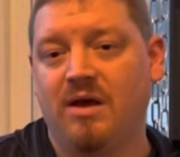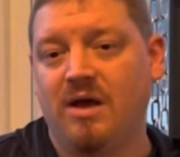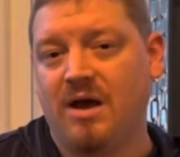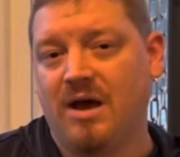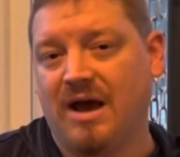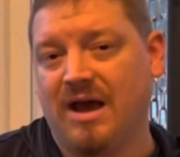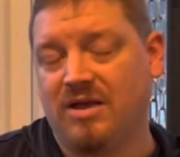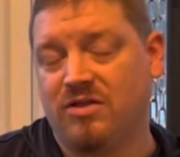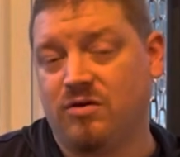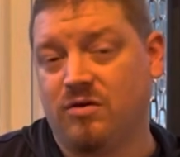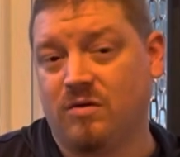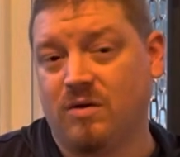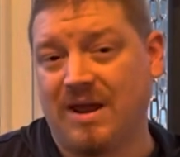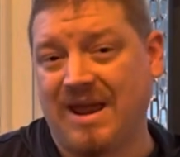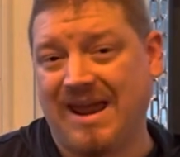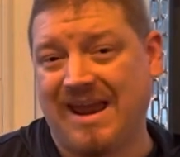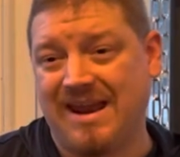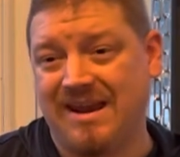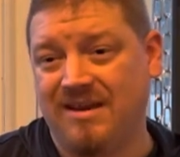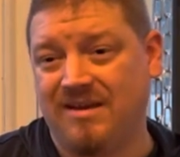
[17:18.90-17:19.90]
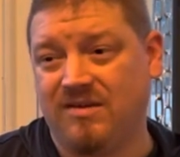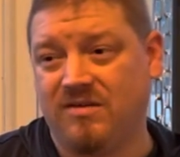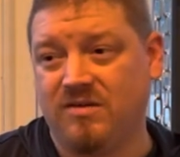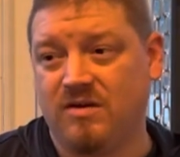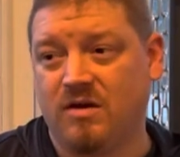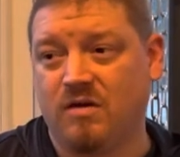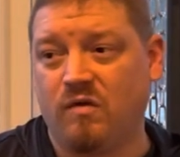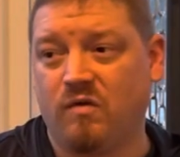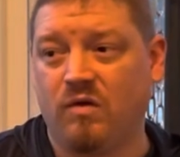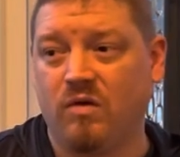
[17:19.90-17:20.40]
I threw Hades
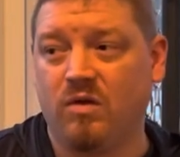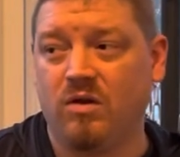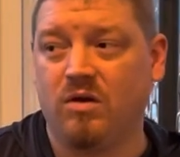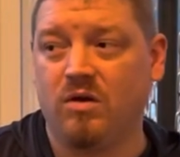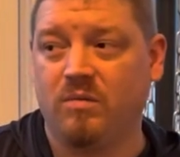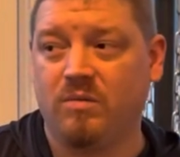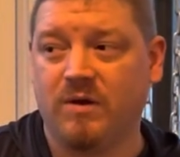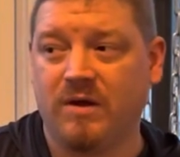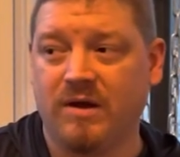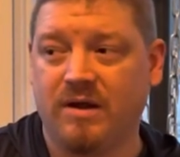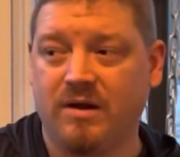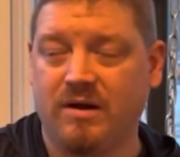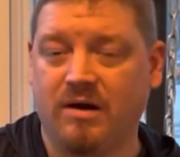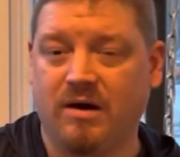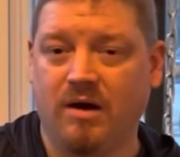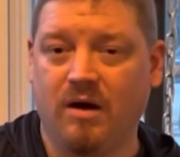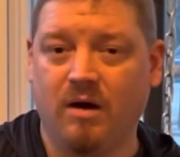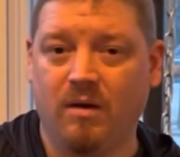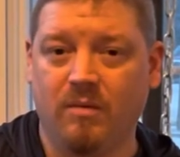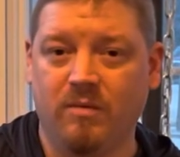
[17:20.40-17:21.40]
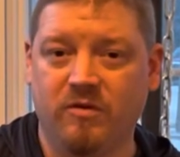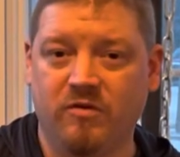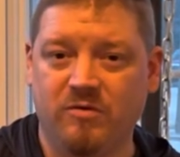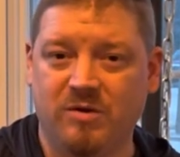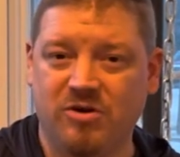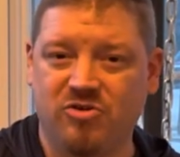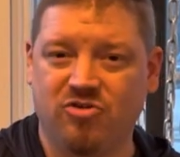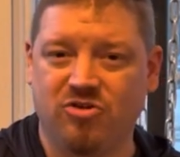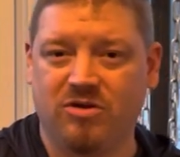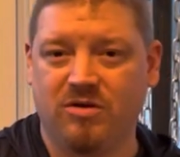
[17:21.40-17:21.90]
there for a little bit,
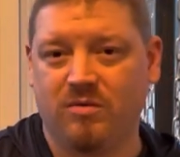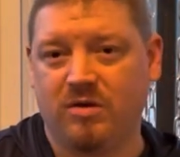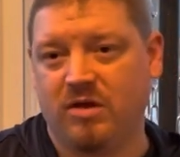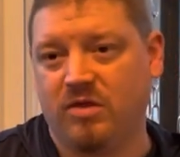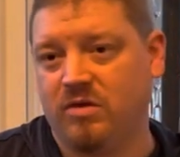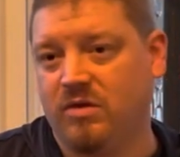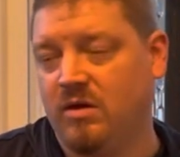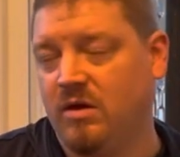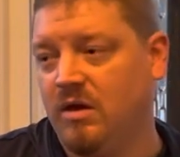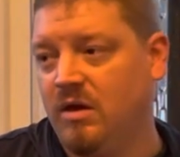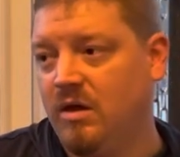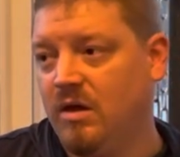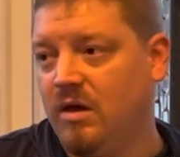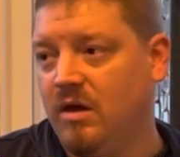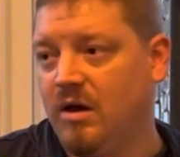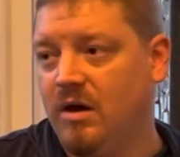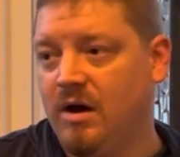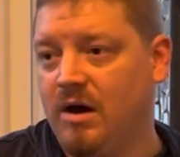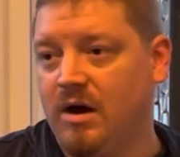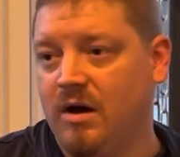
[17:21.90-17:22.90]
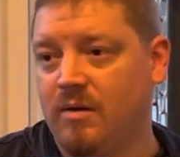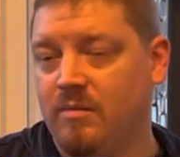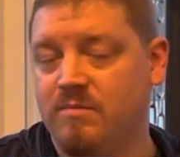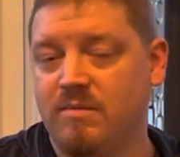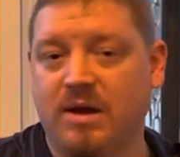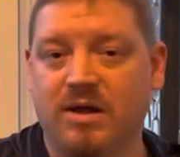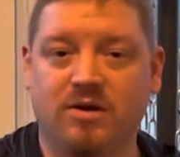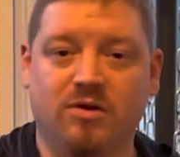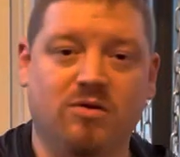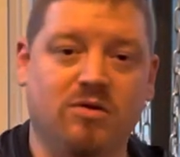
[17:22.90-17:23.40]
especially with
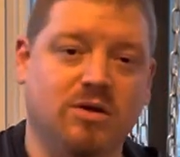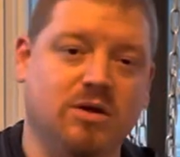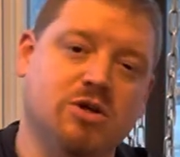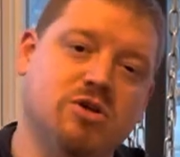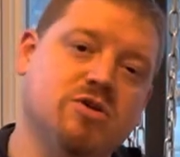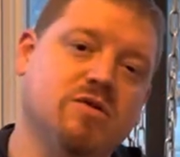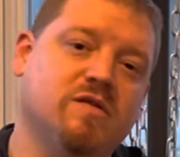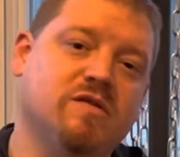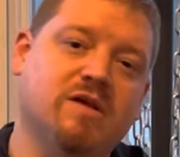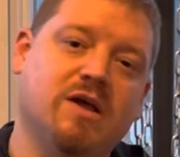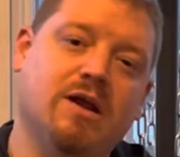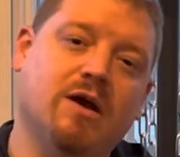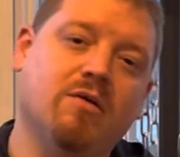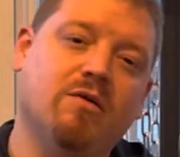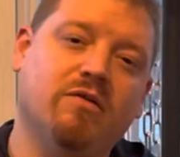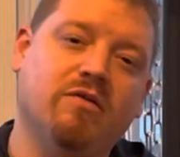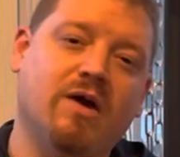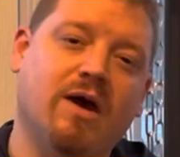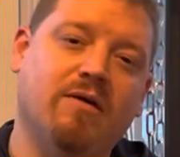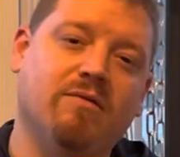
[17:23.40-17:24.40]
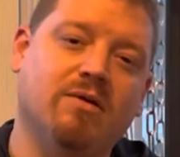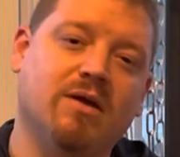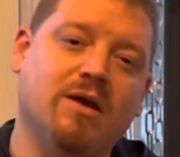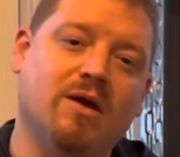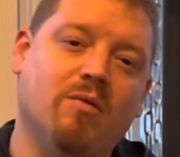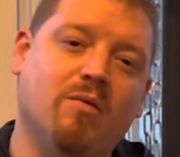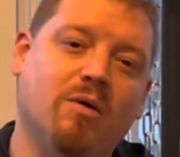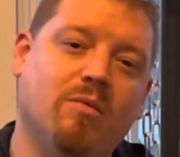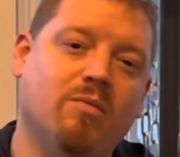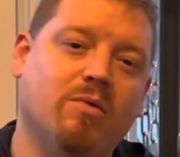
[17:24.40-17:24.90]
medical issues that I was having
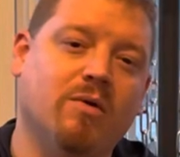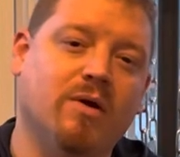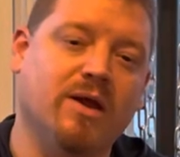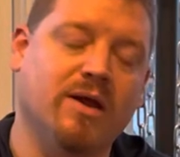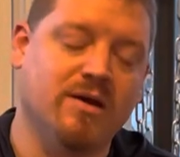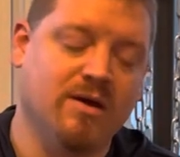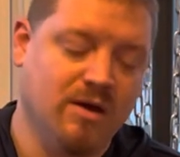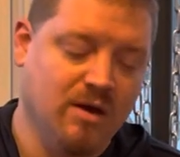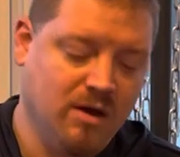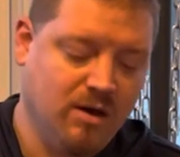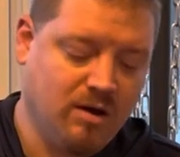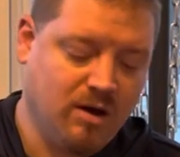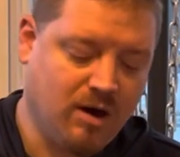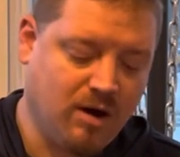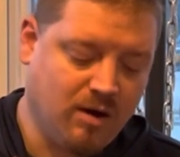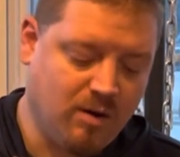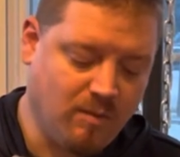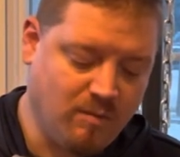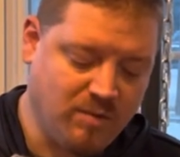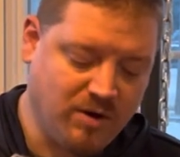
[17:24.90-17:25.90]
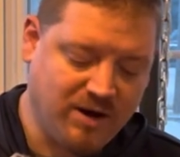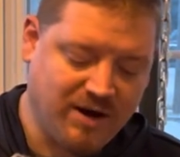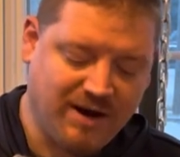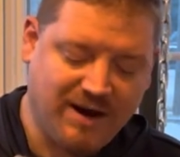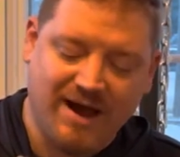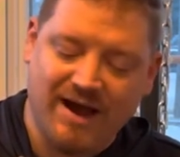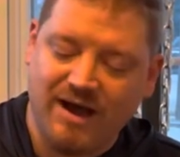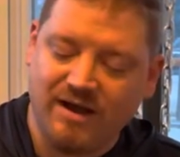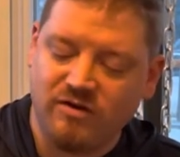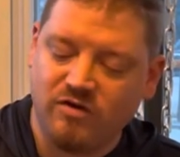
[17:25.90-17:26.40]
at one point. But I
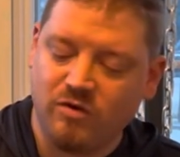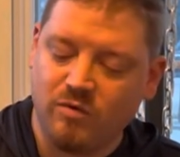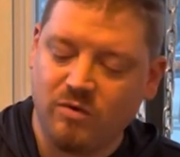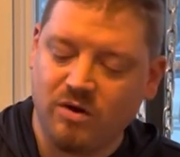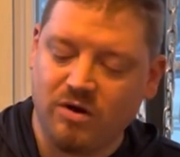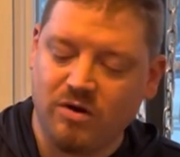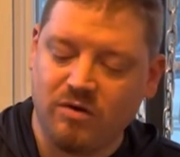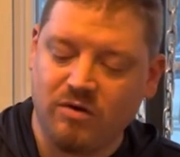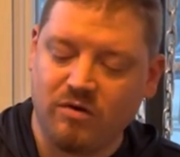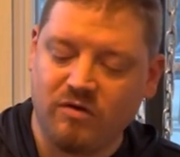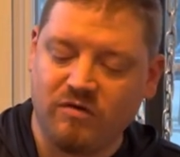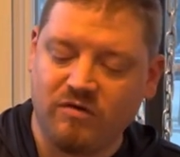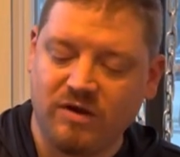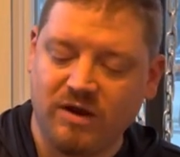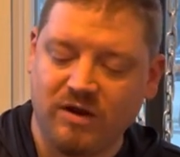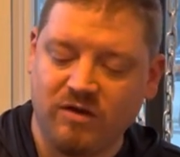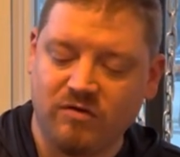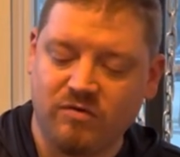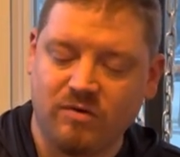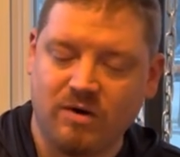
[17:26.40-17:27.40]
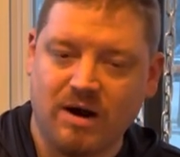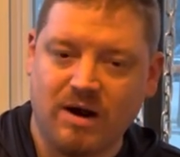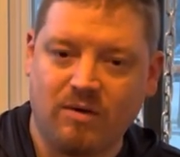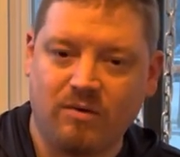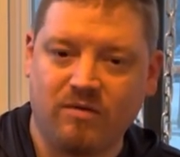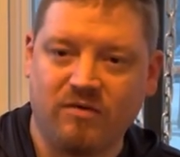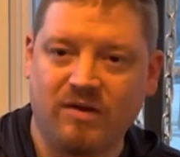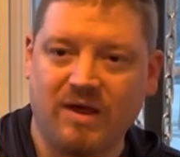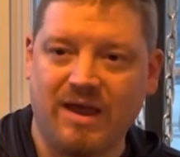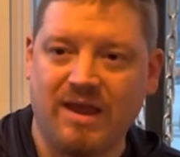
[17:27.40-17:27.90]
got to one of those things where I
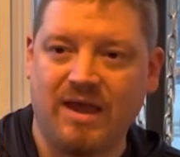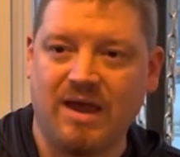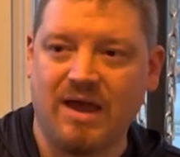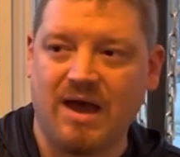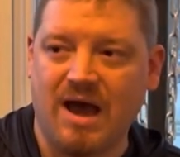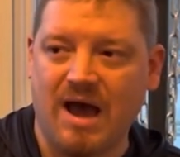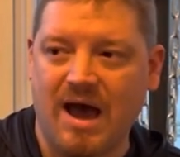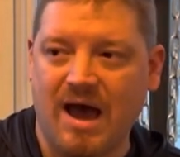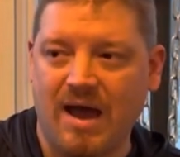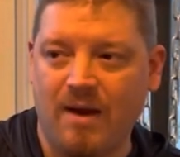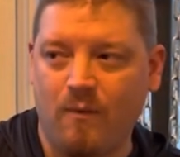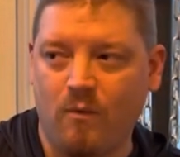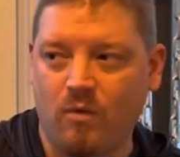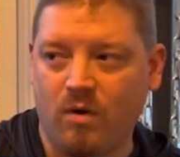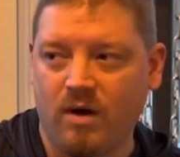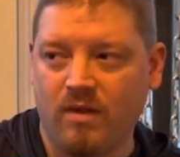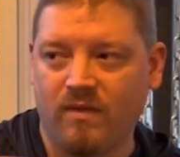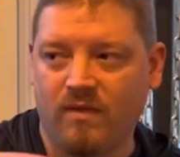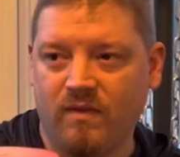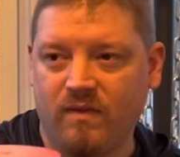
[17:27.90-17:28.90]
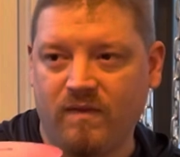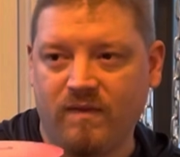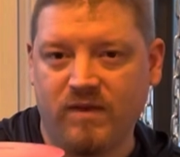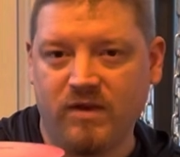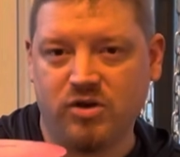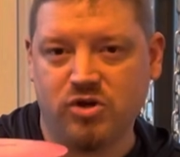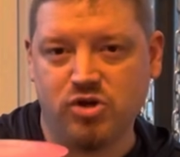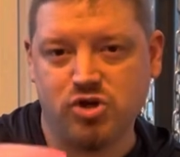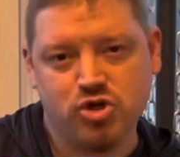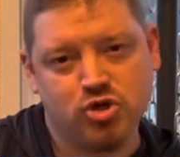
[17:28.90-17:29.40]
was like, I want the
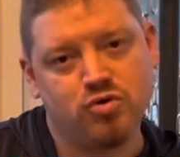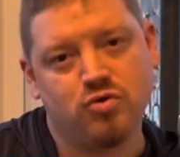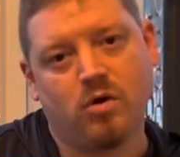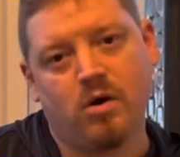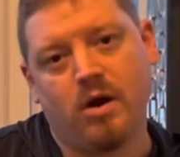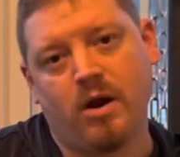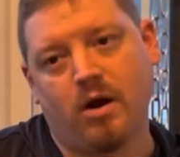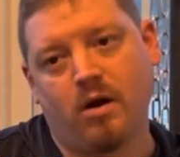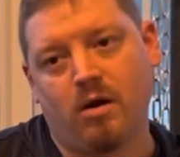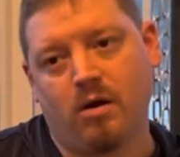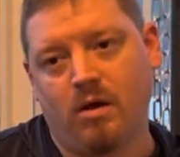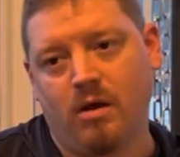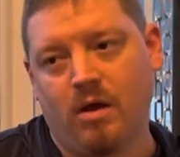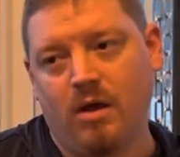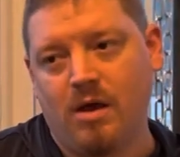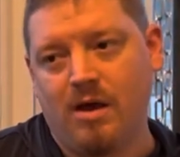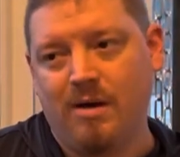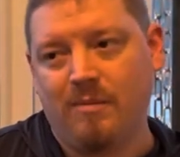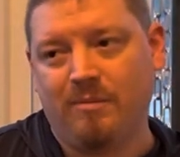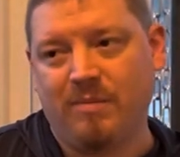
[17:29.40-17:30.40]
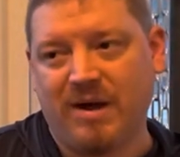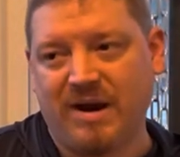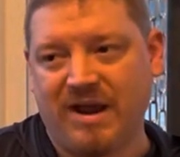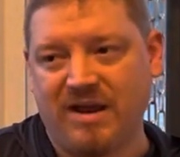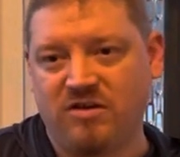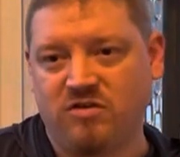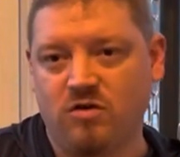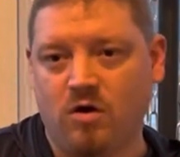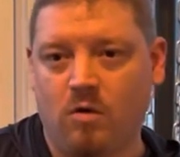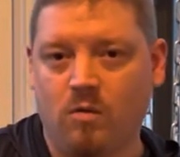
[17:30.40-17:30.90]
destroyer, but I
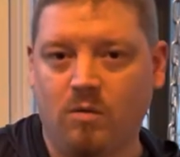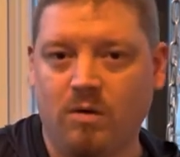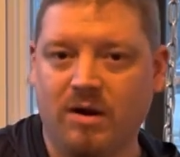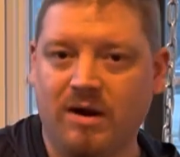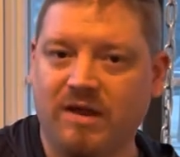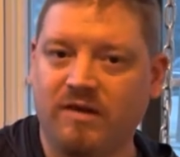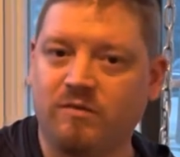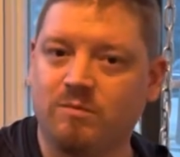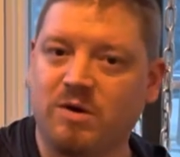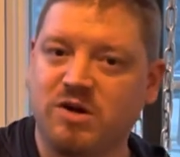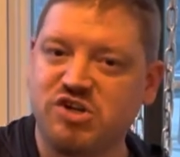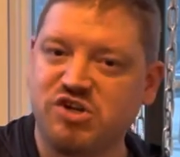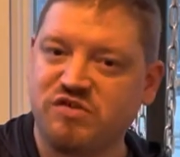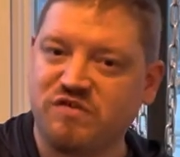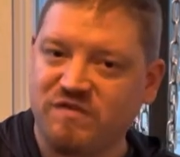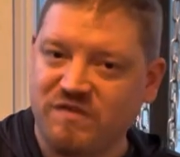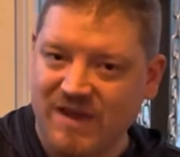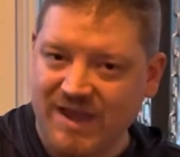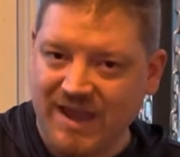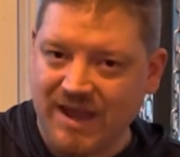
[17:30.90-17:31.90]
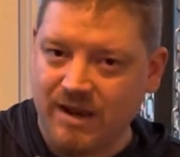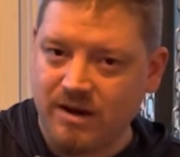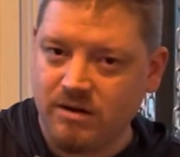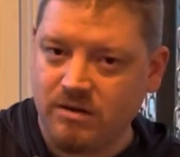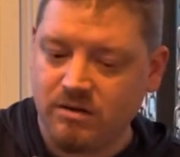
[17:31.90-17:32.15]
don't want as much fade.